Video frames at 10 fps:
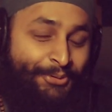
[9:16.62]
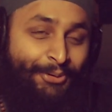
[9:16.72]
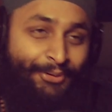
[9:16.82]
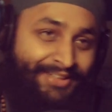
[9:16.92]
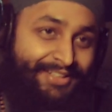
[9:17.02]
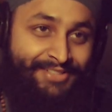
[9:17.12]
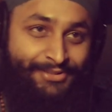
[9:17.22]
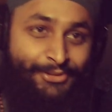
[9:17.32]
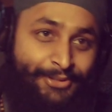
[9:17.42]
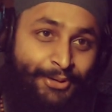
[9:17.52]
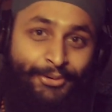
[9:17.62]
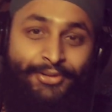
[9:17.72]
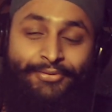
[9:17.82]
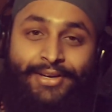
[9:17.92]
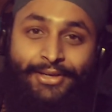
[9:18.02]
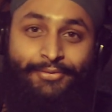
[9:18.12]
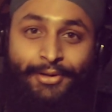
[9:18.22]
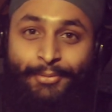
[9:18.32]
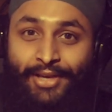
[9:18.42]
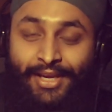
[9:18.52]
won't let the listeners know where the fuck you're
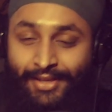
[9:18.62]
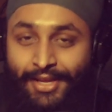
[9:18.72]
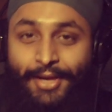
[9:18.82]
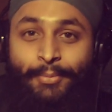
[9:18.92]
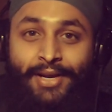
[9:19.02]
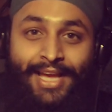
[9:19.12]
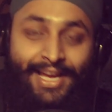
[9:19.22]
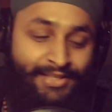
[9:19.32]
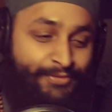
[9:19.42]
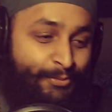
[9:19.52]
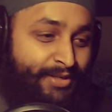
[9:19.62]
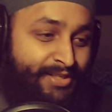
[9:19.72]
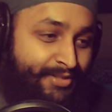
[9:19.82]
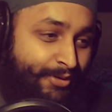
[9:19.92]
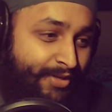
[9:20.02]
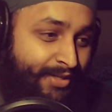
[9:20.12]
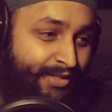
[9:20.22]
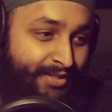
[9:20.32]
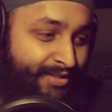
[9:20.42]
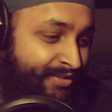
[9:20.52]
from, okay? But yeah, he's from
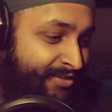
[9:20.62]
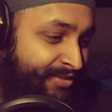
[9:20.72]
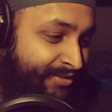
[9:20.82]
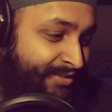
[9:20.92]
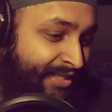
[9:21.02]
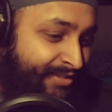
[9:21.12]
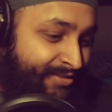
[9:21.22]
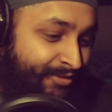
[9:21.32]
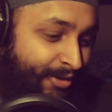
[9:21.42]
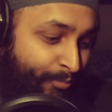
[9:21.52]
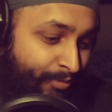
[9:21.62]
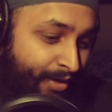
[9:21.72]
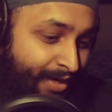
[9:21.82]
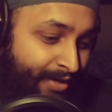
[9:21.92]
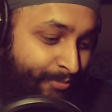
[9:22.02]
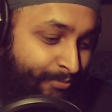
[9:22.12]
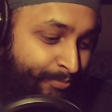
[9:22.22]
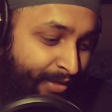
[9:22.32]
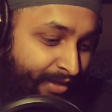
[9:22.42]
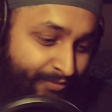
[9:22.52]
Minnesota. He takes a lot of pride in
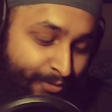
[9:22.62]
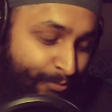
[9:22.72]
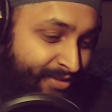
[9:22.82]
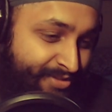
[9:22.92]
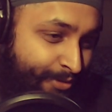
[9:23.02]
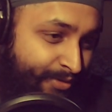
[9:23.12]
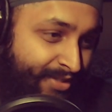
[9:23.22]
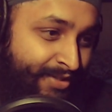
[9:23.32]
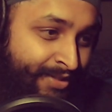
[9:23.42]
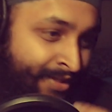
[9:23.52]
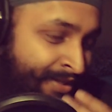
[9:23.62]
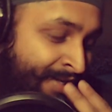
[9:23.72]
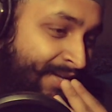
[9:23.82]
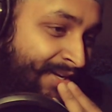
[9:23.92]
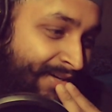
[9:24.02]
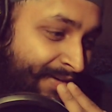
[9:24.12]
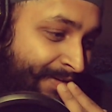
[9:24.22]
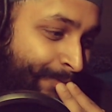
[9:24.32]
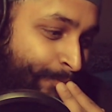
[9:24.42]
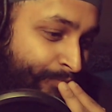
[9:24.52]
being from Minnesota.
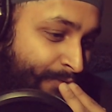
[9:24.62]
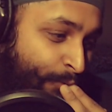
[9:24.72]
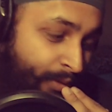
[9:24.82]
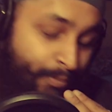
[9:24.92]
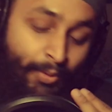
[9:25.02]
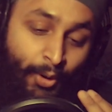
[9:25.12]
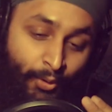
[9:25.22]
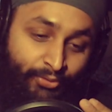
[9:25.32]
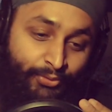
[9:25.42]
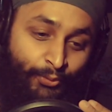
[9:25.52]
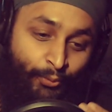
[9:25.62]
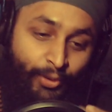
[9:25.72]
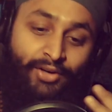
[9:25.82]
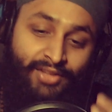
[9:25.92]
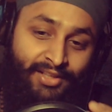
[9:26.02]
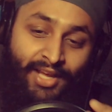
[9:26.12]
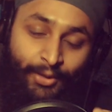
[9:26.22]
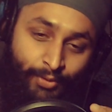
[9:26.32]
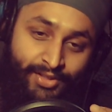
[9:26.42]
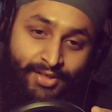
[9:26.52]
We both weirdly
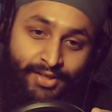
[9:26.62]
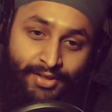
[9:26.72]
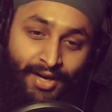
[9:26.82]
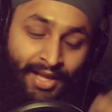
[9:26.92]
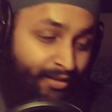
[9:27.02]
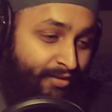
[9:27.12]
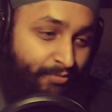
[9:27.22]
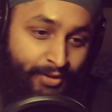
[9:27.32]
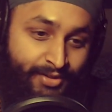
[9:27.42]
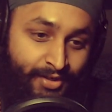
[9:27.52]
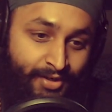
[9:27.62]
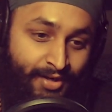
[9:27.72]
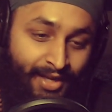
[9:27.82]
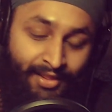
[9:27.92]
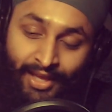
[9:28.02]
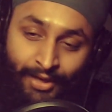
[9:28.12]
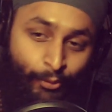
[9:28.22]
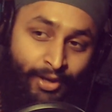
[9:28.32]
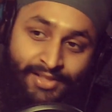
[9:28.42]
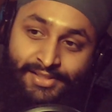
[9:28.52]
like winter. I love winter. I like it
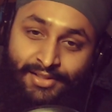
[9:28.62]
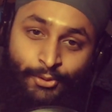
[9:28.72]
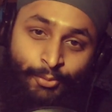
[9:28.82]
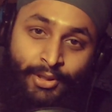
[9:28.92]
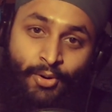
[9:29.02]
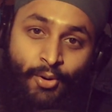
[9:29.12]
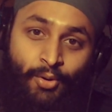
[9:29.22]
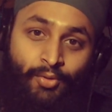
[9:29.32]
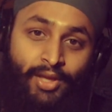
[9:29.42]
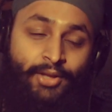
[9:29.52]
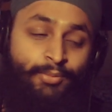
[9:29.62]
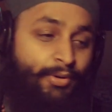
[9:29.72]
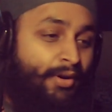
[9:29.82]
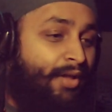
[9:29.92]
when it's a little bit cold. I like to put